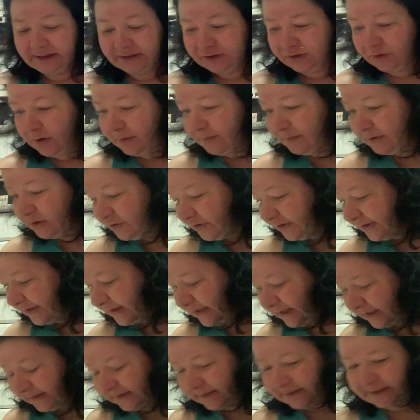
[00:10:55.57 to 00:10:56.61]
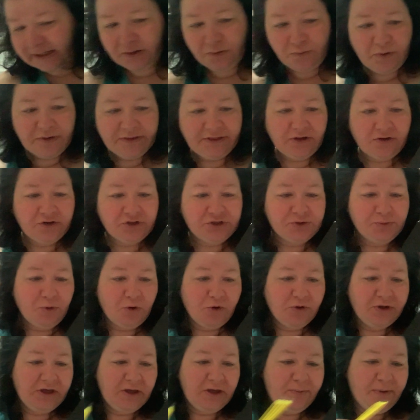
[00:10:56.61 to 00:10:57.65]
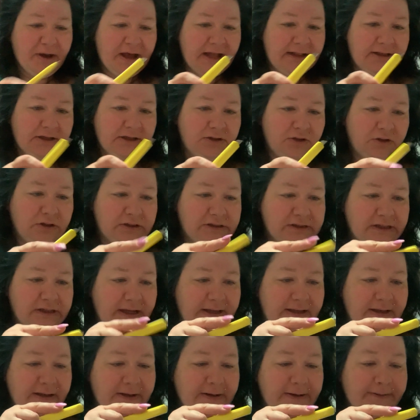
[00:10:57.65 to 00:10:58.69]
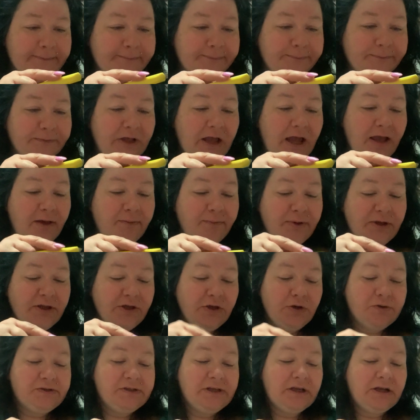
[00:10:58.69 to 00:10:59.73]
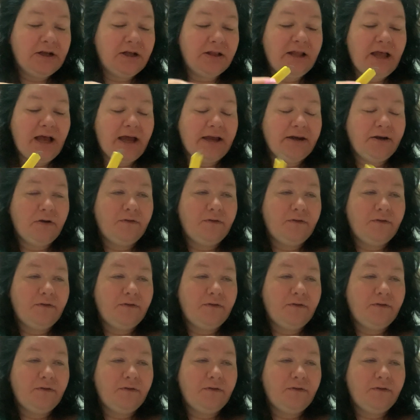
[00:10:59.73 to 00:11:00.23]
So I'm interested in seeing what their smoky palette looks like. I've been using a lot